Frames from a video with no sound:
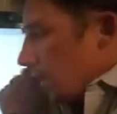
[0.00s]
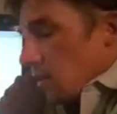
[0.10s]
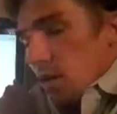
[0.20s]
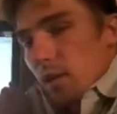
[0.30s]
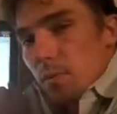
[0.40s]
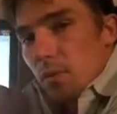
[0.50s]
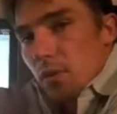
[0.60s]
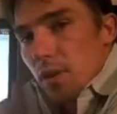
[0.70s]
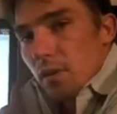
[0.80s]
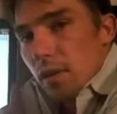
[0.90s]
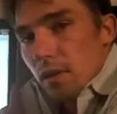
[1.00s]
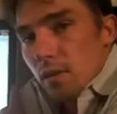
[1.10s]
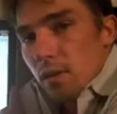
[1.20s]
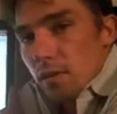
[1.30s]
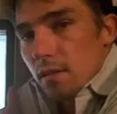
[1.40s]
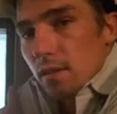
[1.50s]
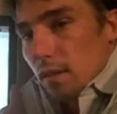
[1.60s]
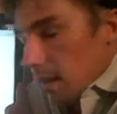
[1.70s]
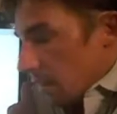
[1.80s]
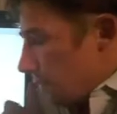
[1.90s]
Earnings per share increased?
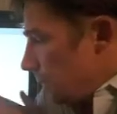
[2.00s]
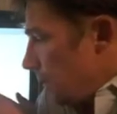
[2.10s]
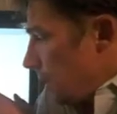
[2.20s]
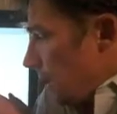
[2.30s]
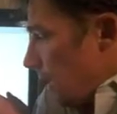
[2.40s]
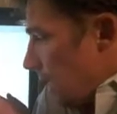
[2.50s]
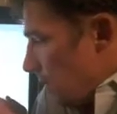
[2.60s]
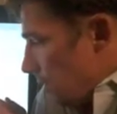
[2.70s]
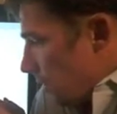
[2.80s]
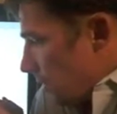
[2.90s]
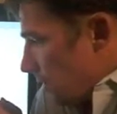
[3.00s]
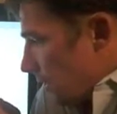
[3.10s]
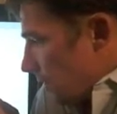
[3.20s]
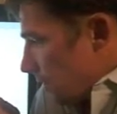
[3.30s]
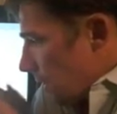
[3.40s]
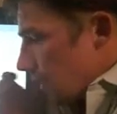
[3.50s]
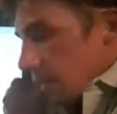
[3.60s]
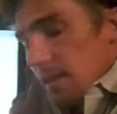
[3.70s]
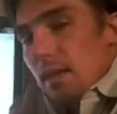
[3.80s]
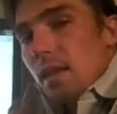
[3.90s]
Yes. Have shares
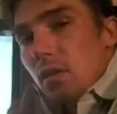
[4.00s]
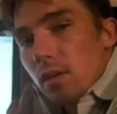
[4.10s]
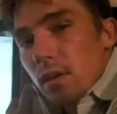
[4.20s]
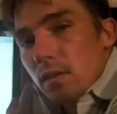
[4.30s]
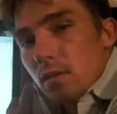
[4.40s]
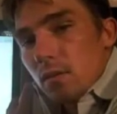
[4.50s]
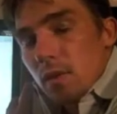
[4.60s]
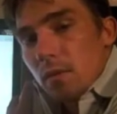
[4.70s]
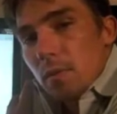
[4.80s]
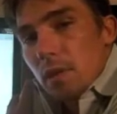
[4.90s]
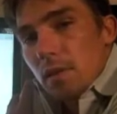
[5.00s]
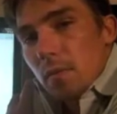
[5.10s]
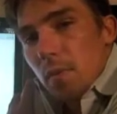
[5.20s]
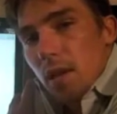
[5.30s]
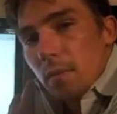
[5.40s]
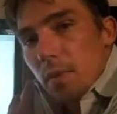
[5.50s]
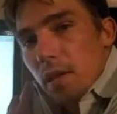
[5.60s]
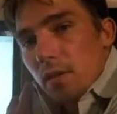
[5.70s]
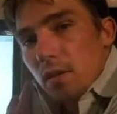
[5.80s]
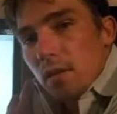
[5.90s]
outstanding decreased, which means they're buying
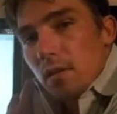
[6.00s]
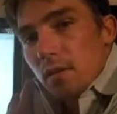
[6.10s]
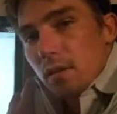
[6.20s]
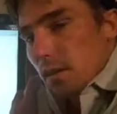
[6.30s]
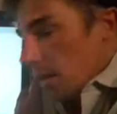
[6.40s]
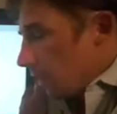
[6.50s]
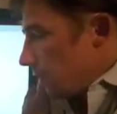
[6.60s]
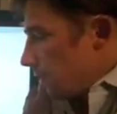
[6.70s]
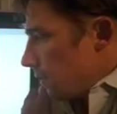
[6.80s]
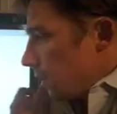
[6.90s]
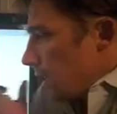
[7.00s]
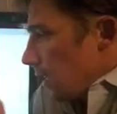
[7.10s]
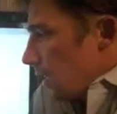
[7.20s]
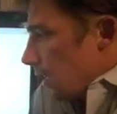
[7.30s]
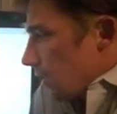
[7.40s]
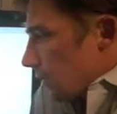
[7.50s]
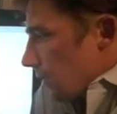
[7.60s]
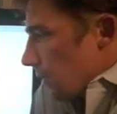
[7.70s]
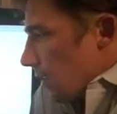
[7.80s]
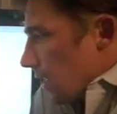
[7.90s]
back shares? Yes. Is
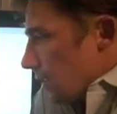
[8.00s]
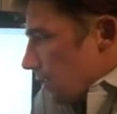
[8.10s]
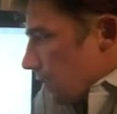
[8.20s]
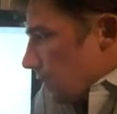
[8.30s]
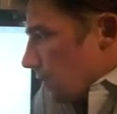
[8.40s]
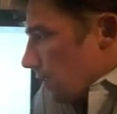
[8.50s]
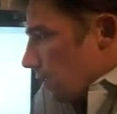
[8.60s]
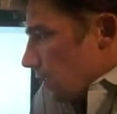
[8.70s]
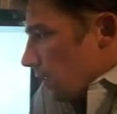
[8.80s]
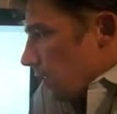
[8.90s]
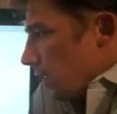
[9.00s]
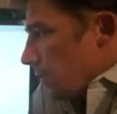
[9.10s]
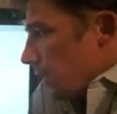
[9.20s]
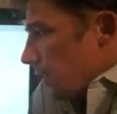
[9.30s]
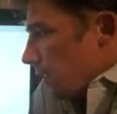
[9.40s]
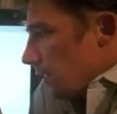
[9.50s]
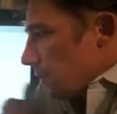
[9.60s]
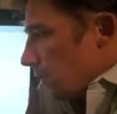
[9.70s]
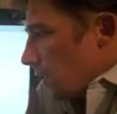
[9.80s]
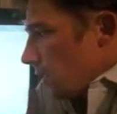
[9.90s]
current assets over current
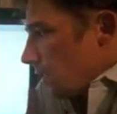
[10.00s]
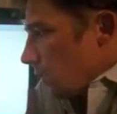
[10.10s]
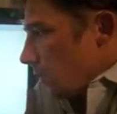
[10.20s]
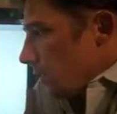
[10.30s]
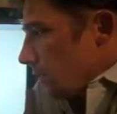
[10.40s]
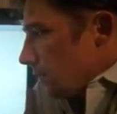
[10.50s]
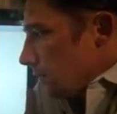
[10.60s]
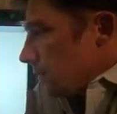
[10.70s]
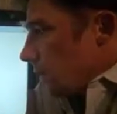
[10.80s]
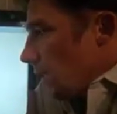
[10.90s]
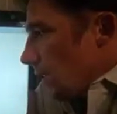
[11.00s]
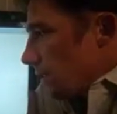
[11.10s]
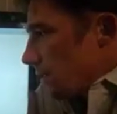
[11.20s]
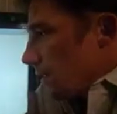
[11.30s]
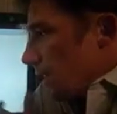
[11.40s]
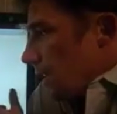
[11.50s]
liabilities greater than 1? Yes.